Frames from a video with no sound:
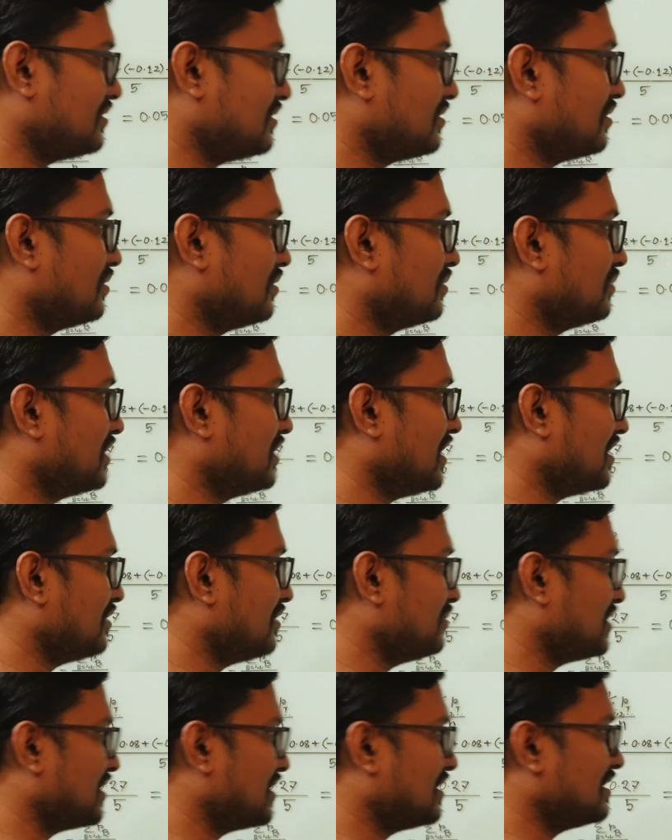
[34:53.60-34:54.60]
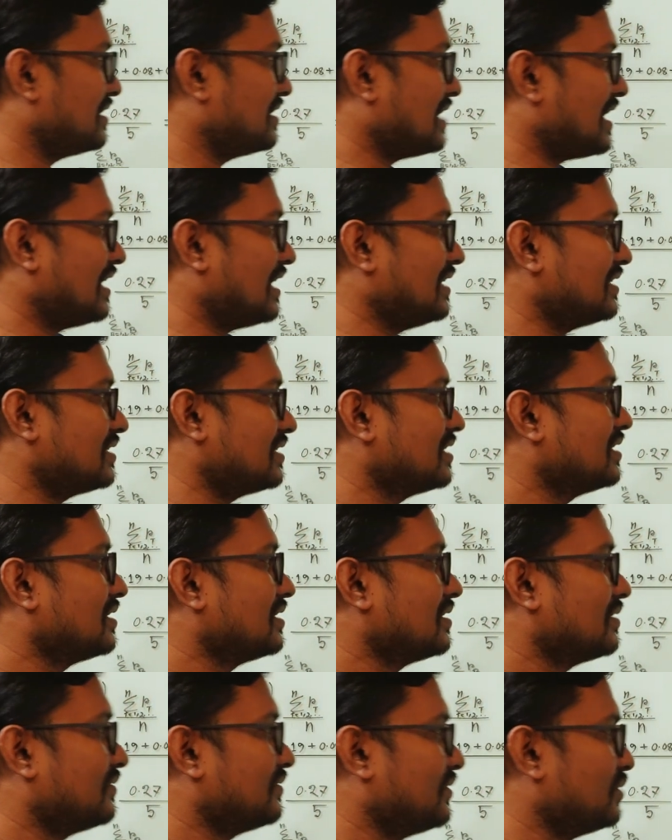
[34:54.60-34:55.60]
So here we can write
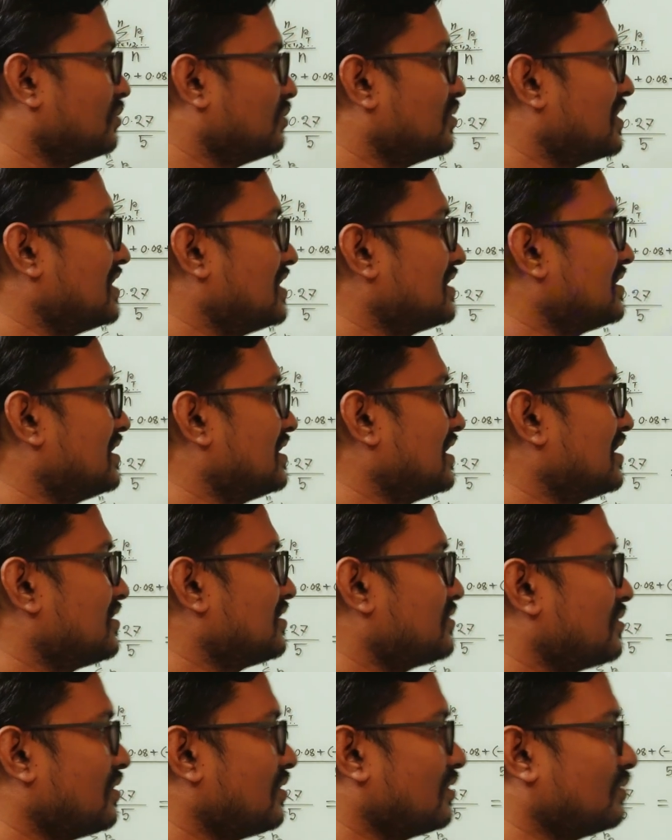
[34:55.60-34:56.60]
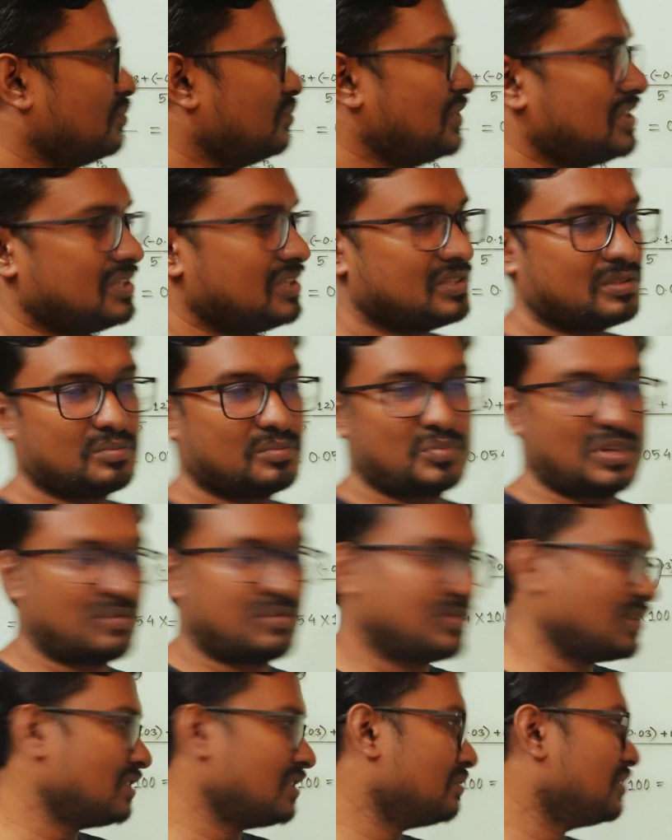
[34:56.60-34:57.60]
few words that stock B is
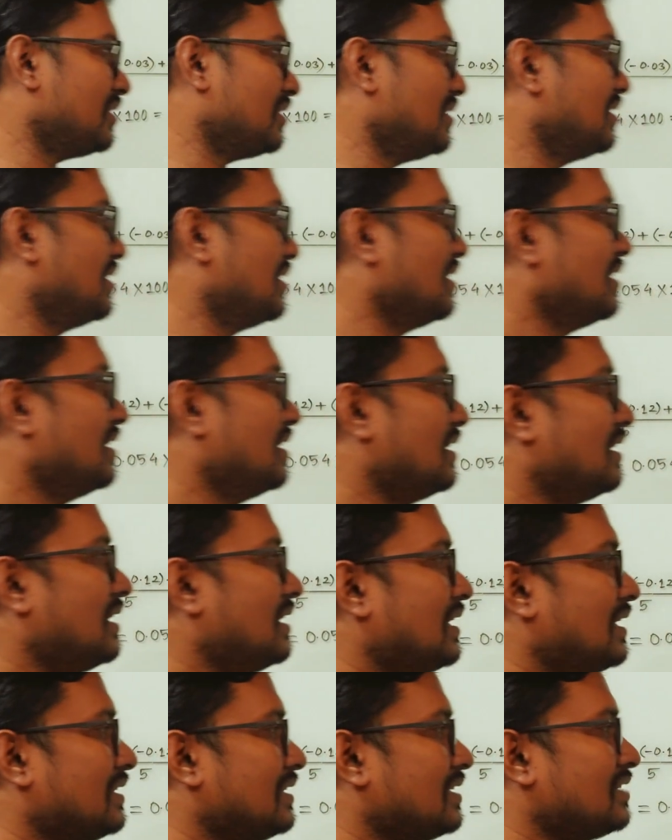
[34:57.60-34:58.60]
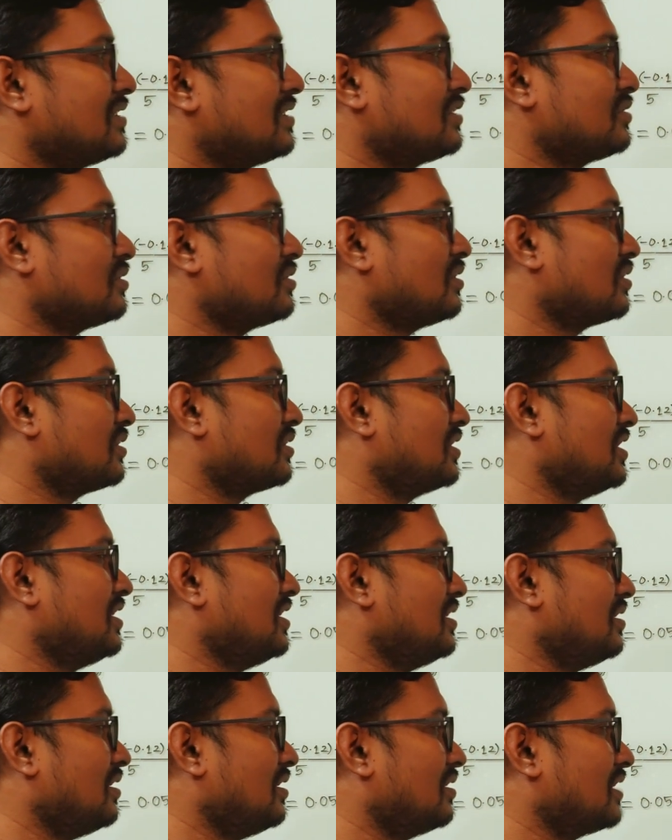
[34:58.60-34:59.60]
preferable than the stock
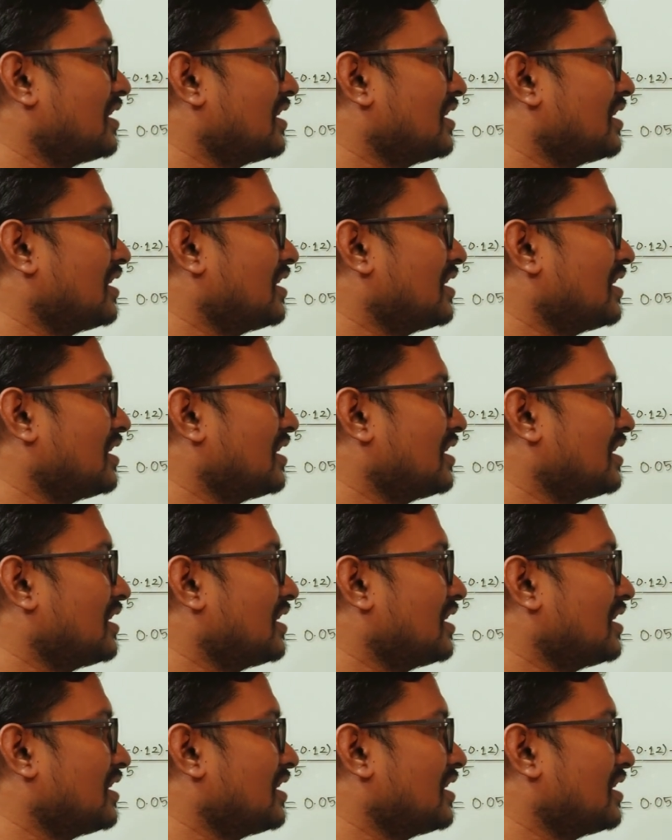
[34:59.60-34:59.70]
T on